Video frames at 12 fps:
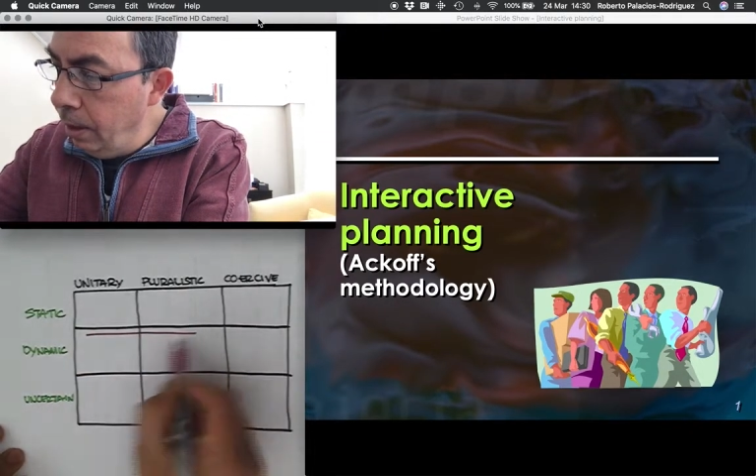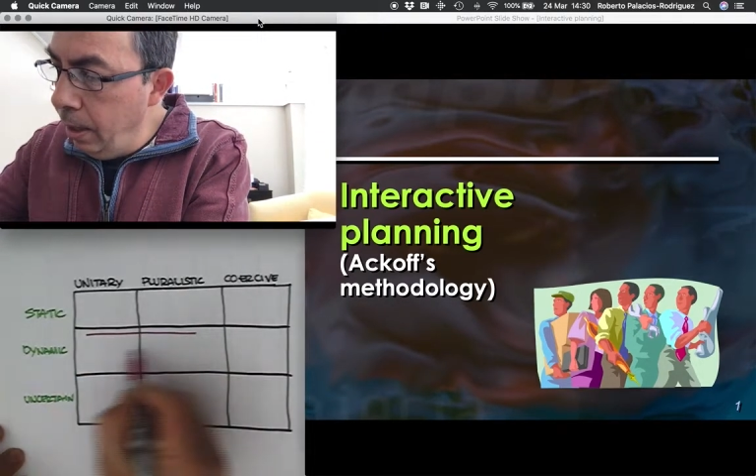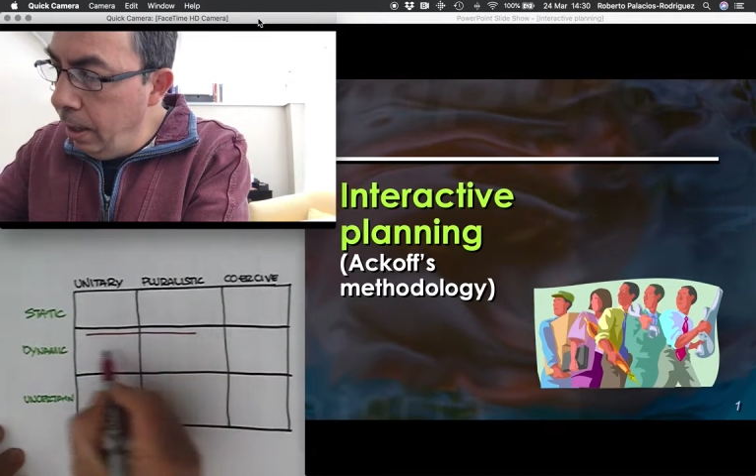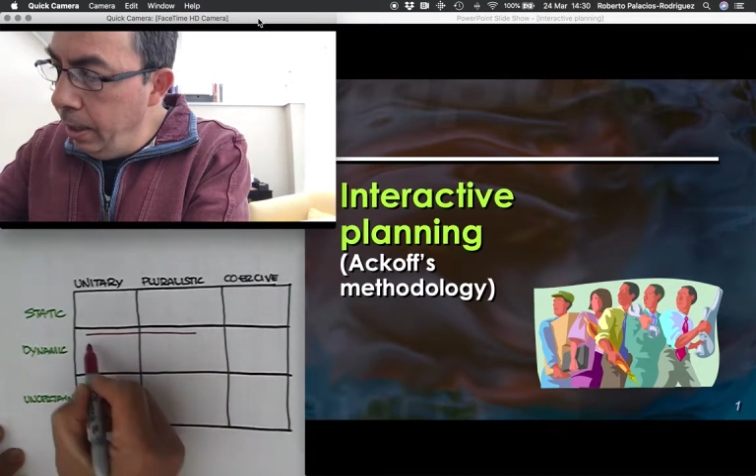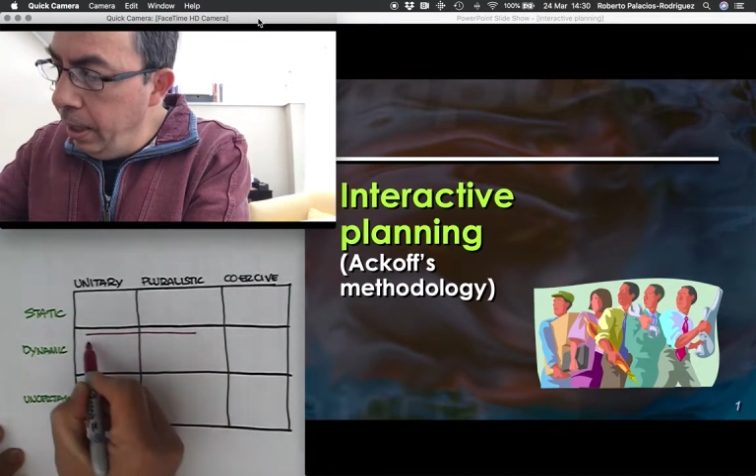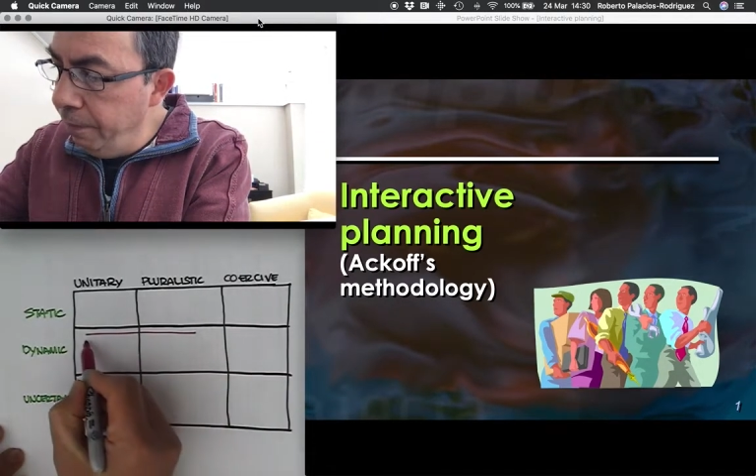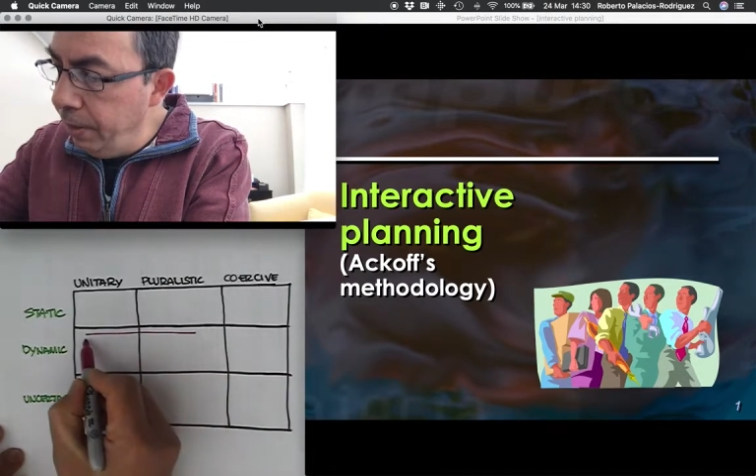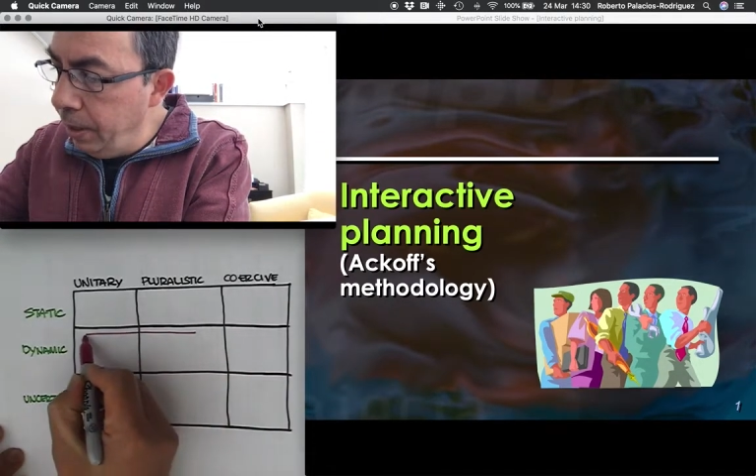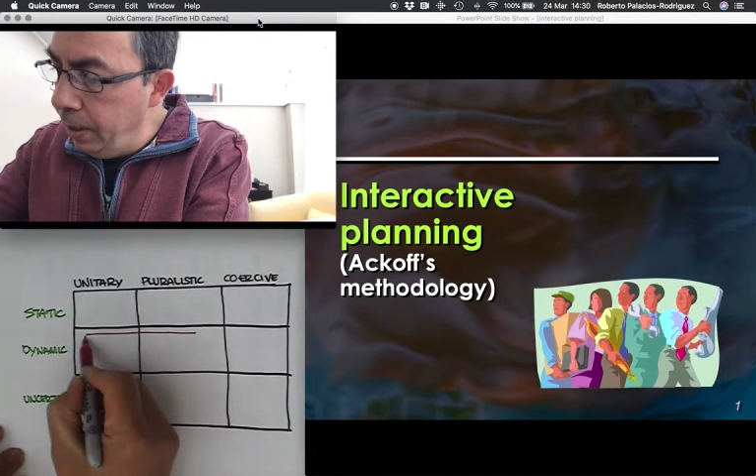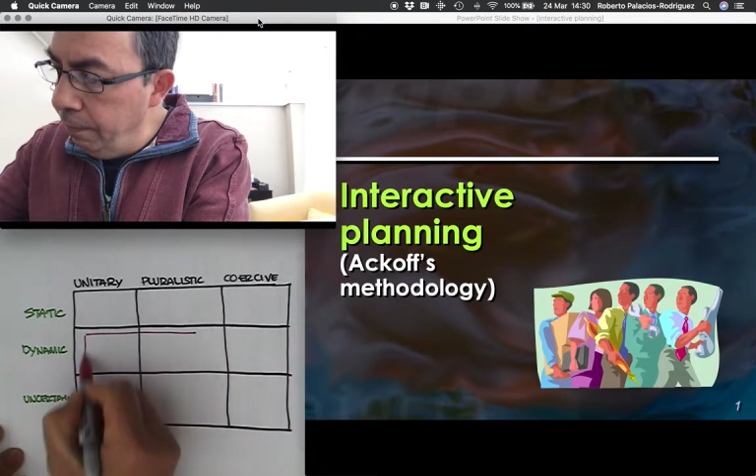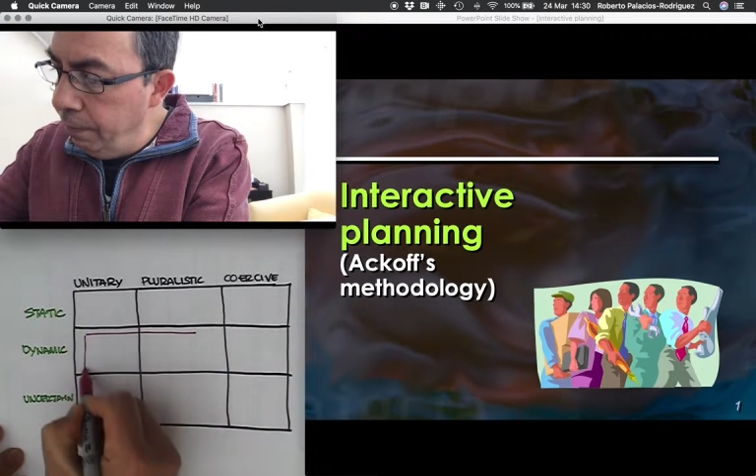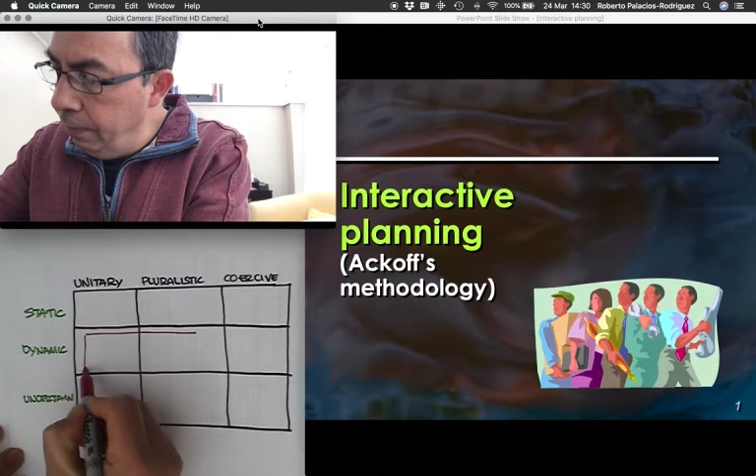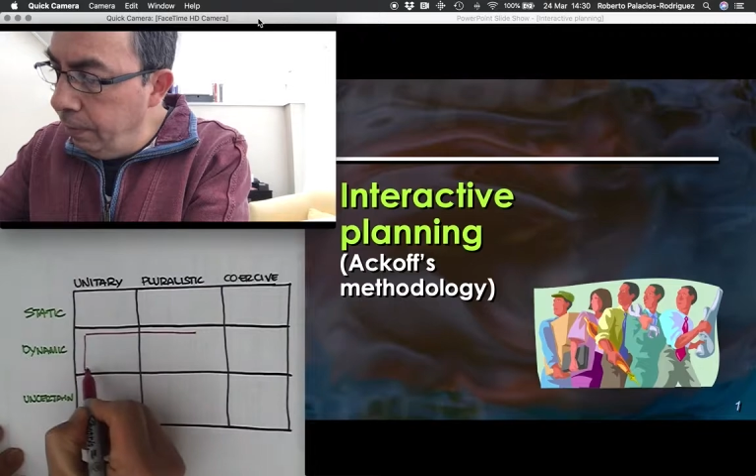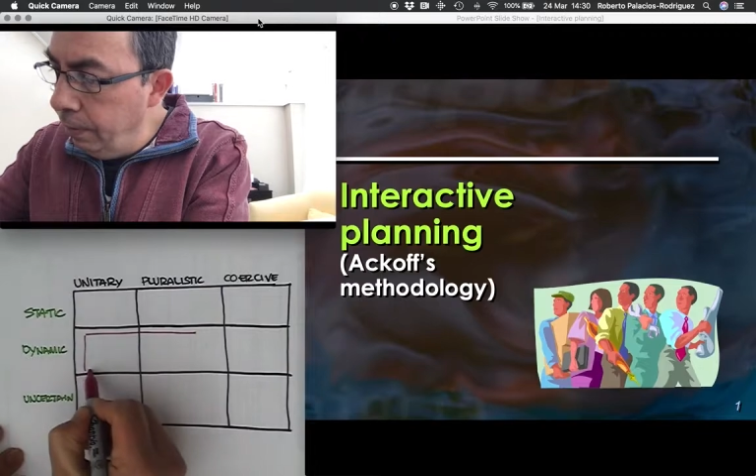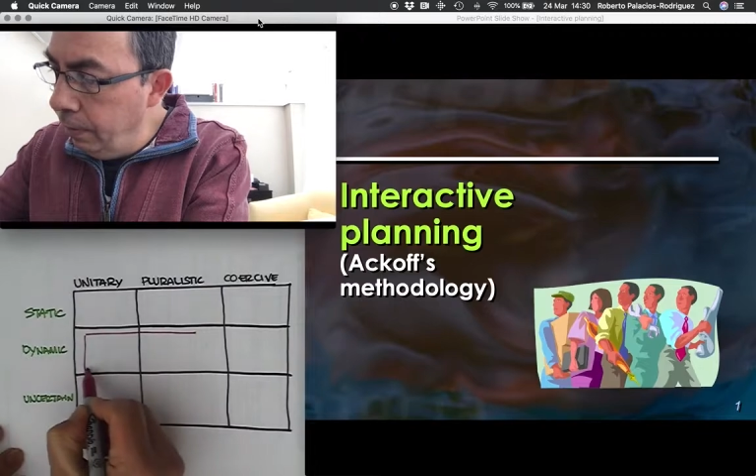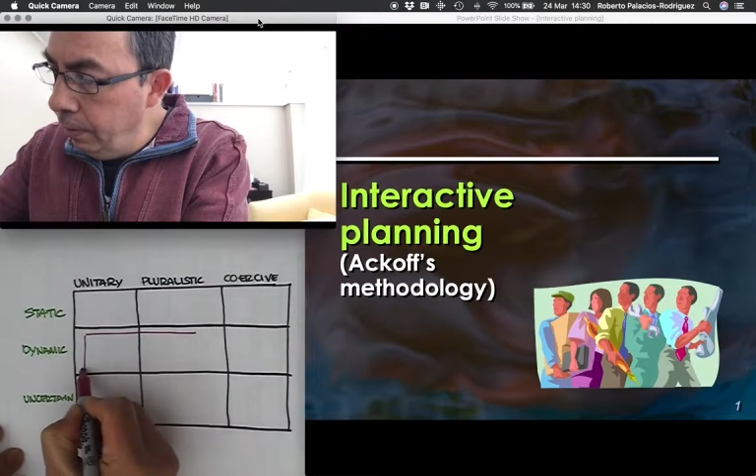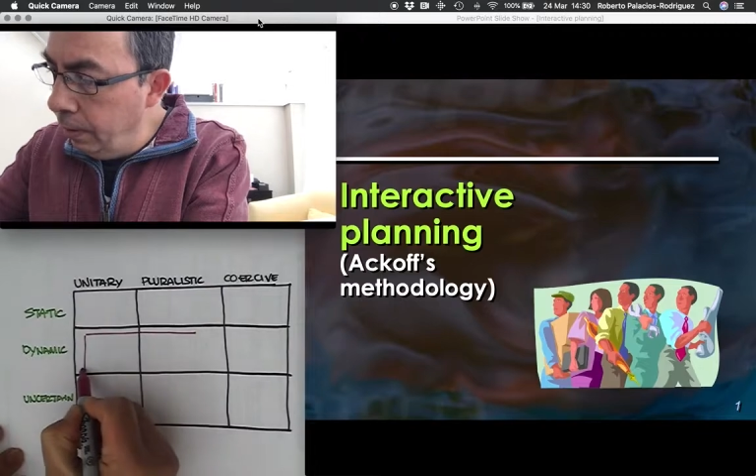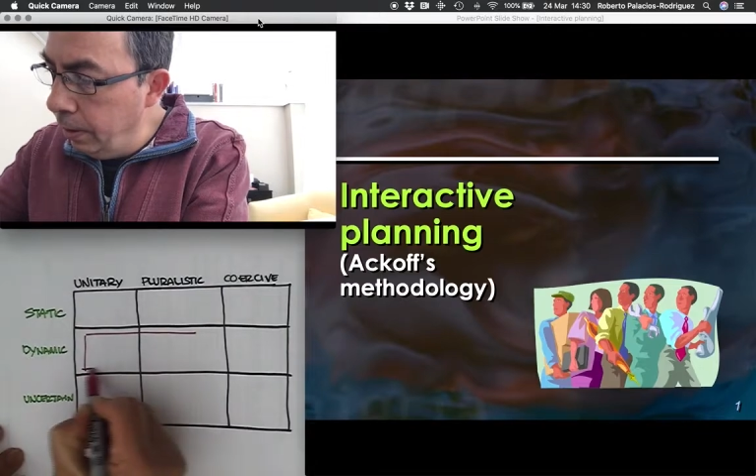And I believe,
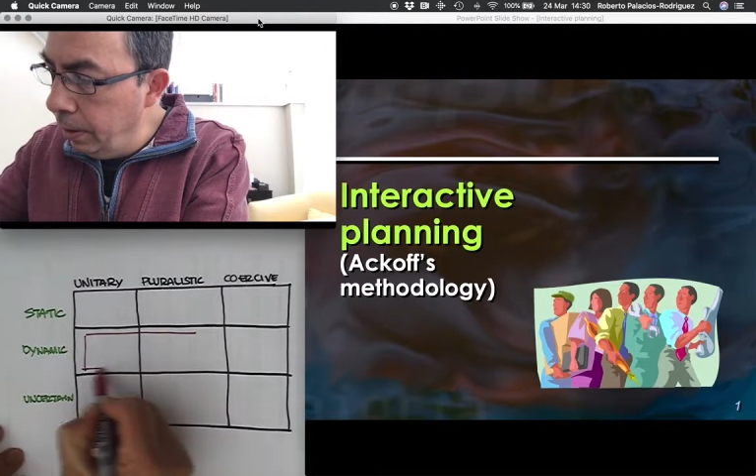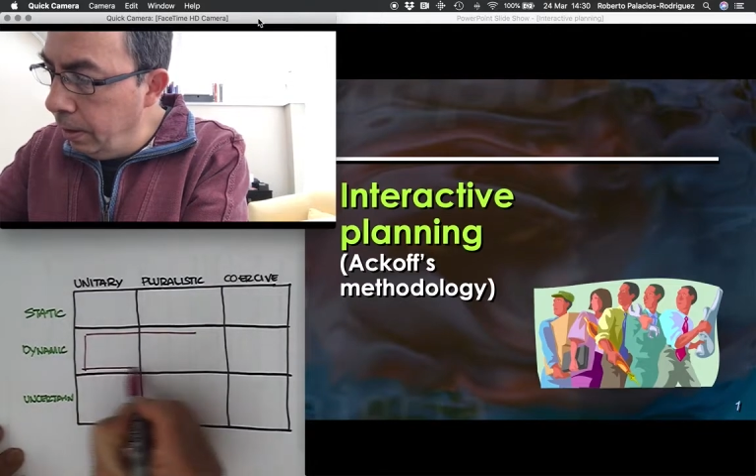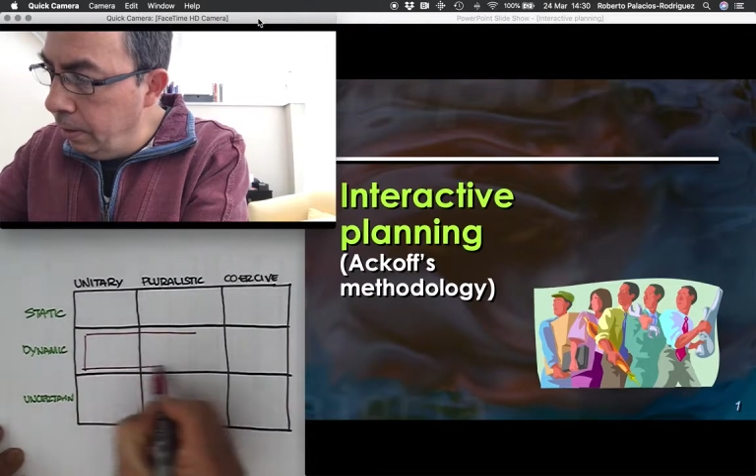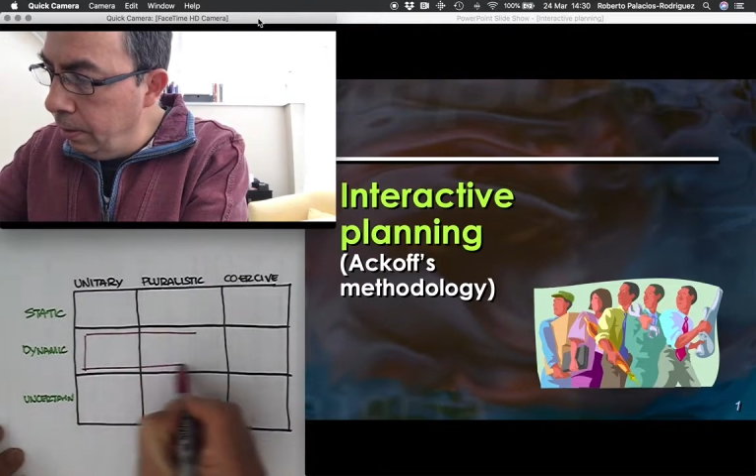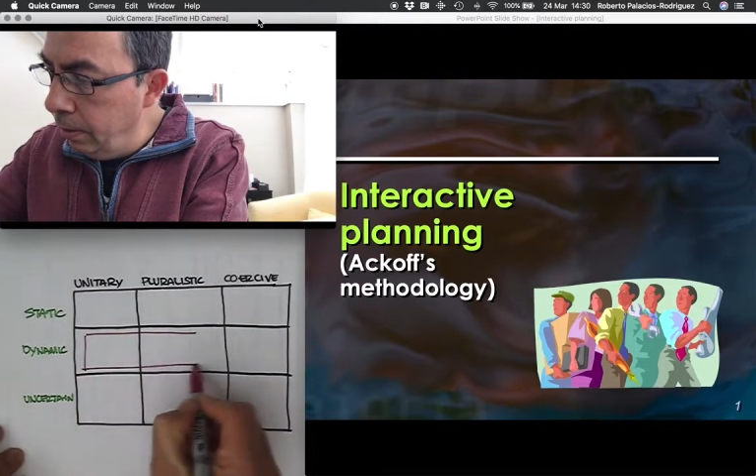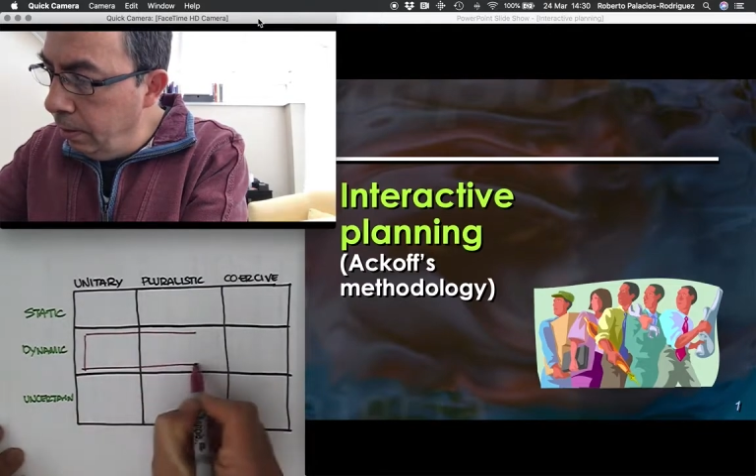again,